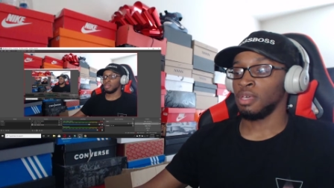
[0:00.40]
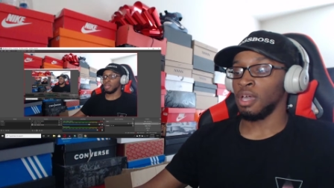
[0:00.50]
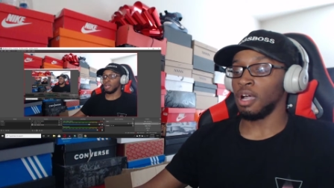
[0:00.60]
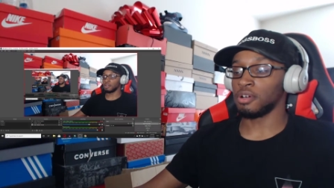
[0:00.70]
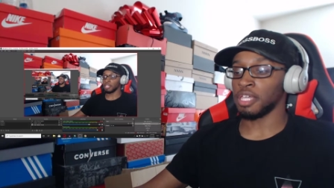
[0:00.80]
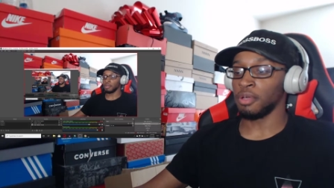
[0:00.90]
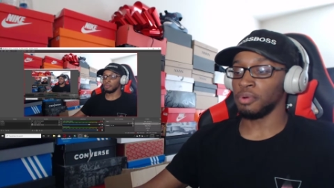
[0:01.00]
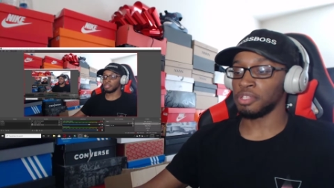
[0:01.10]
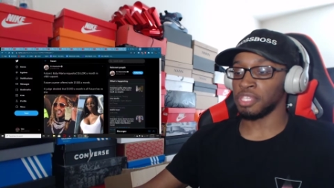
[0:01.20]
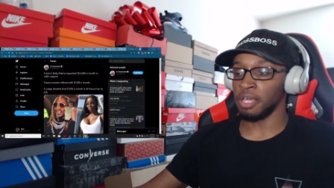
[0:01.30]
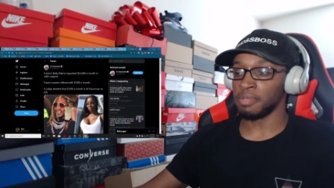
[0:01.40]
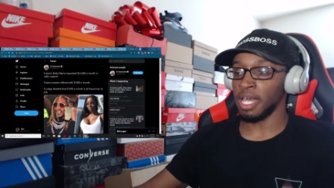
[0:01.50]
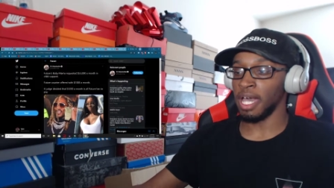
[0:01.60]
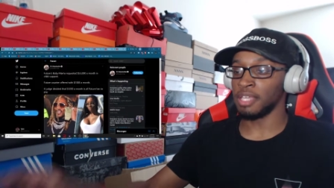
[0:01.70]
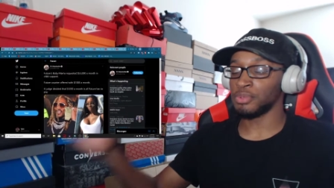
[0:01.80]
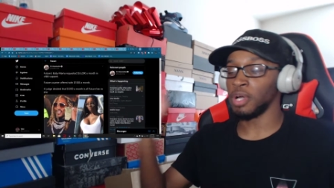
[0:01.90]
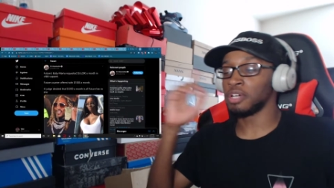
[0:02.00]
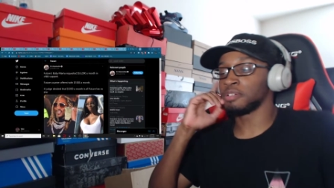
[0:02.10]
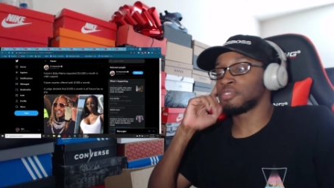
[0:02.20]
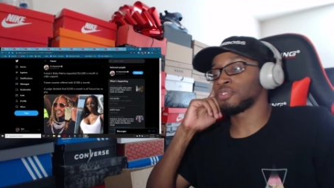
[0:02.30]
Okay, what's up guys?
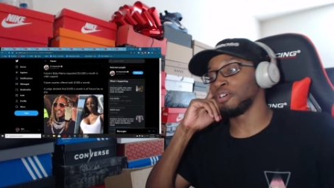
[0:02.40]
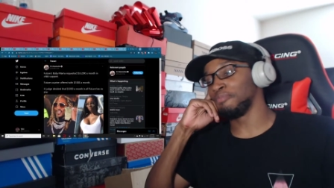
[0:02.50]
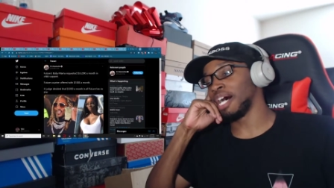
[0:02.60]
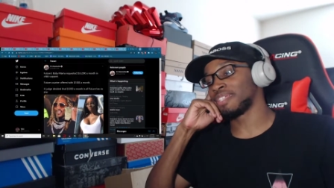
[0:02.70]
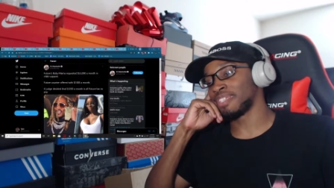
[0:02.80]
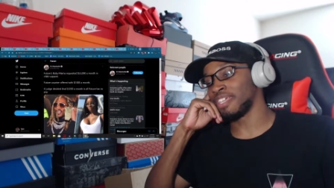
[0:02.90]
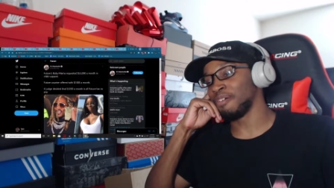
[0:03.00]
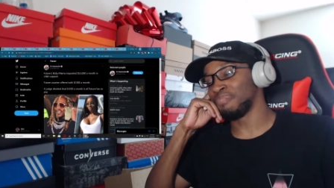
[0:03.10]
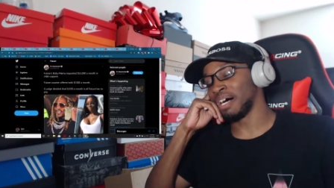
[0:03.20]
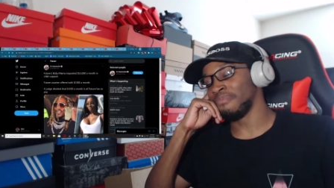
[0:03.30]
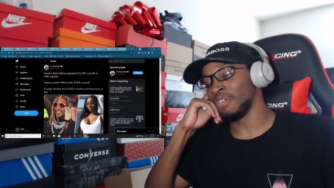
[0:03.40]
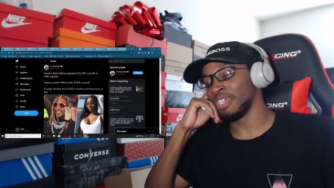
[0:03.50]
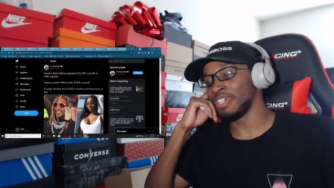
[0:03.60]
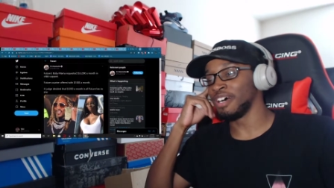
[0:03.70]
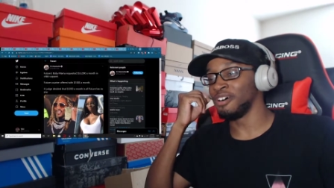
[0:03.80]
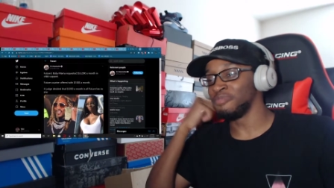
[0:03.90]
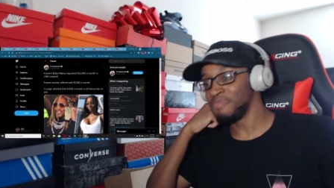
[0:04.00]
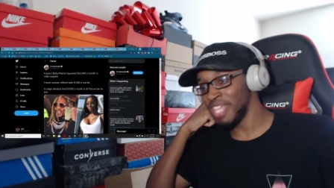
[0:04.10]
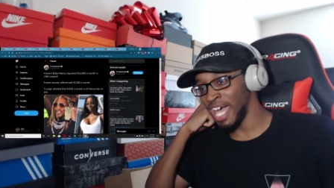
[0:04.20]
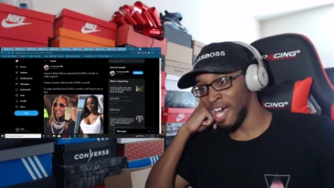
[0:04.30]
Welcome to a Moss and Hip Hop video.
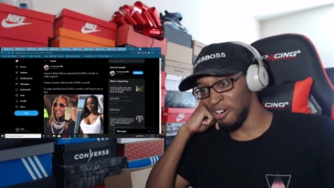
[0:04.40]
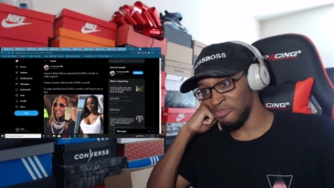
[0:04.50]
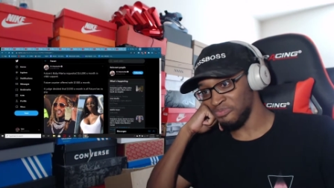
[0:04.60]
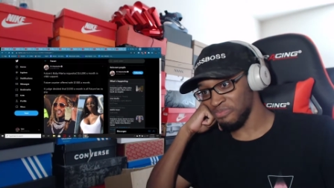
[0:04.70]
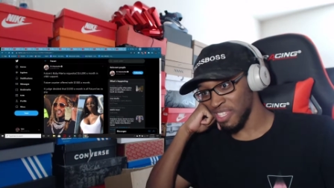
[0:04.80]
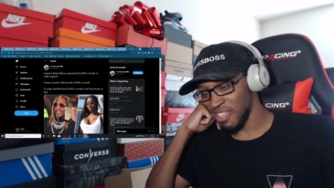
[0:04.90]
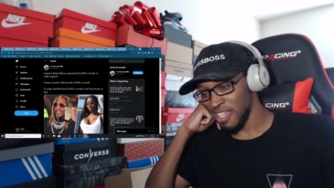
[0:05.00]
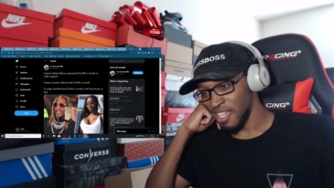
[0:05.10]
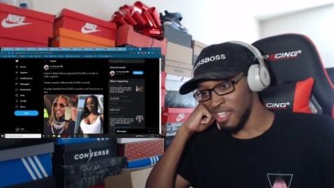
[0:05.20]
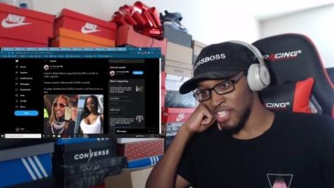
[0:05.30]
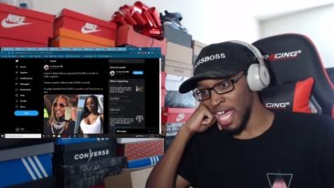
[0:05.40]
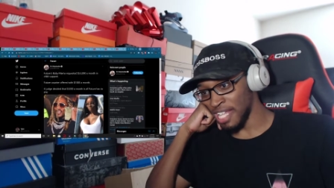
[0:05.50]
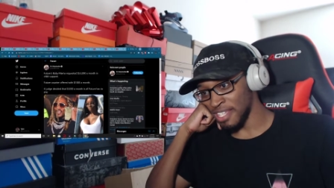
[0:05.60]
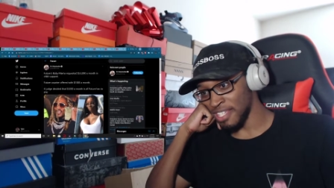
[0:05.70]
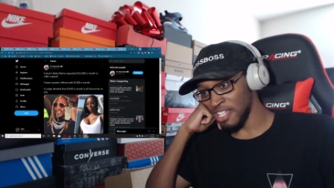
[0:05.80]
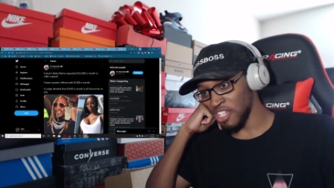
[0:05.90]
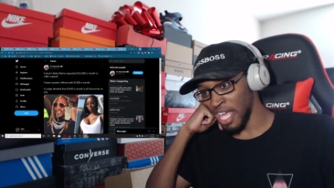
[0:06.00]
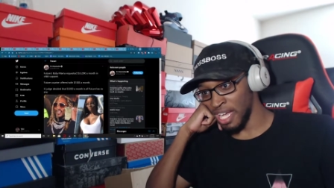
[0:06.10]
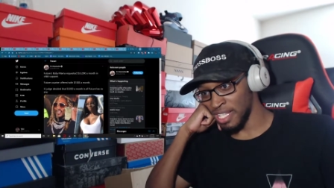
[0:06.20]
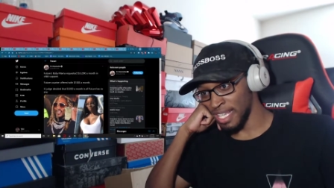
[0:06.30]
Now, shout out to DJ
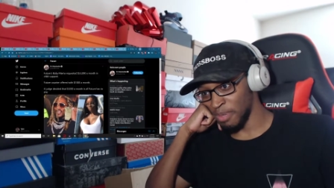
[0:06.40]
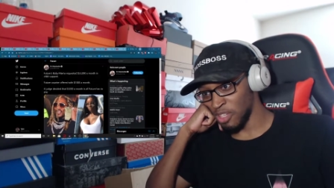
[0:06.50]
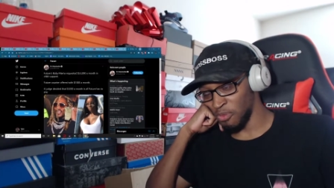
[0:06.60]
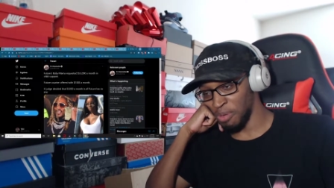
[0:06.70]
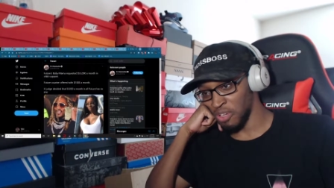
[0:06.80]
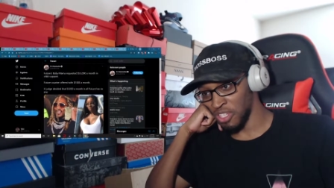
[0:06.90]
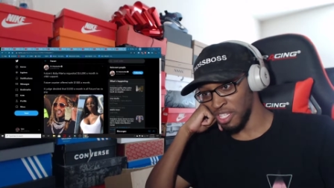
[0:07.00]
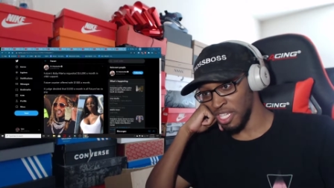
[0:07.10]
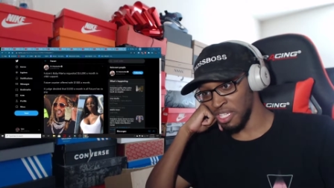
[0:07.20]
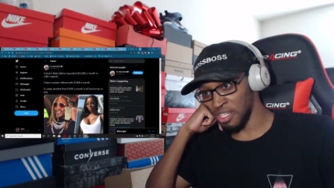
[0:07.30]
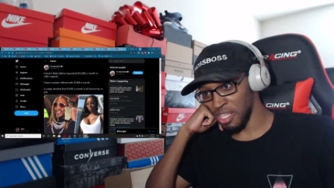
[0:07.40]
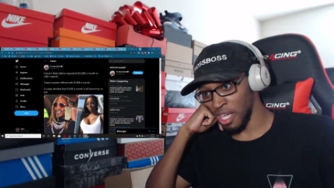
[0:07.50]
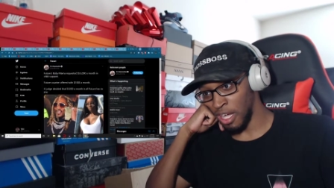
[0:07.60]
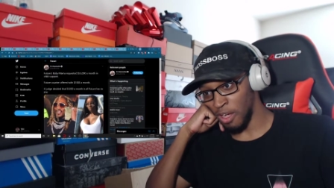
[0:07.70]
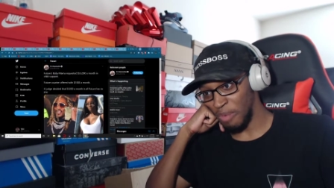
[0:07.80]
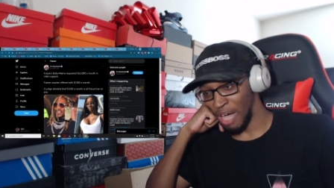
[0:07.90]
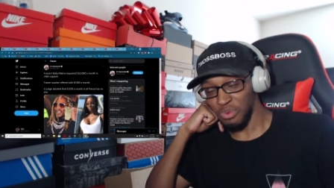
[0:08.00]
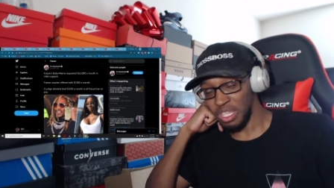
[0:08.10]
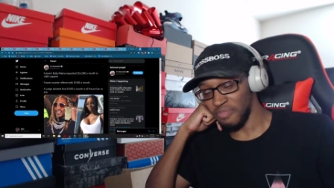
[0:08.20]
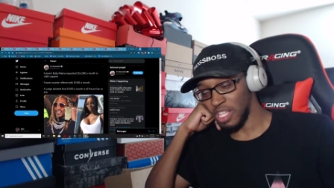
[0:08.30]
Akademiks for posting this. Um, I
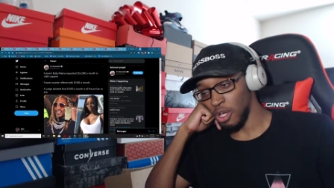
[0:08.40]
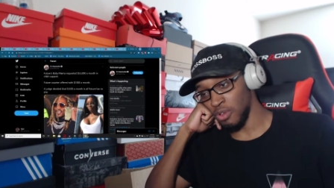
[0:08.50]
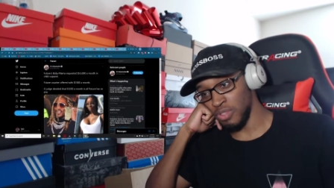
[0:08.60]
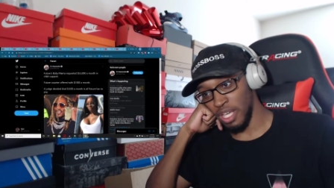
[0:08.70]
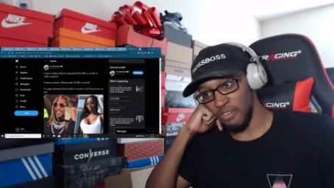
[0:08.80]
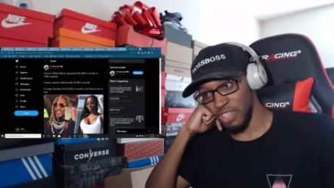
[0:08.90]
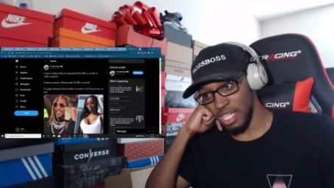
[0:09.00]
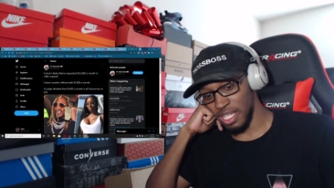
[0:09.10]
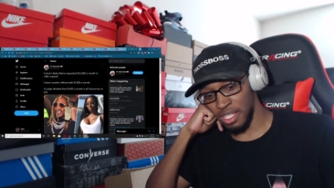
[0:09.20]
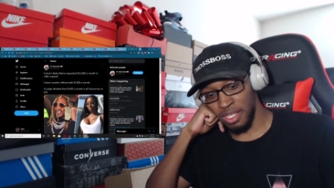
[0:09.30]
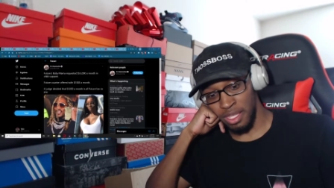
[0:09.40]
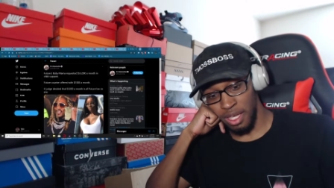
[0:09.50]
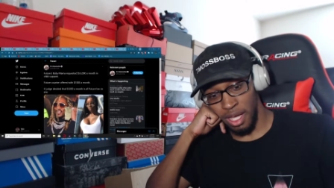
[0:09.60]
wouldn't have known of this.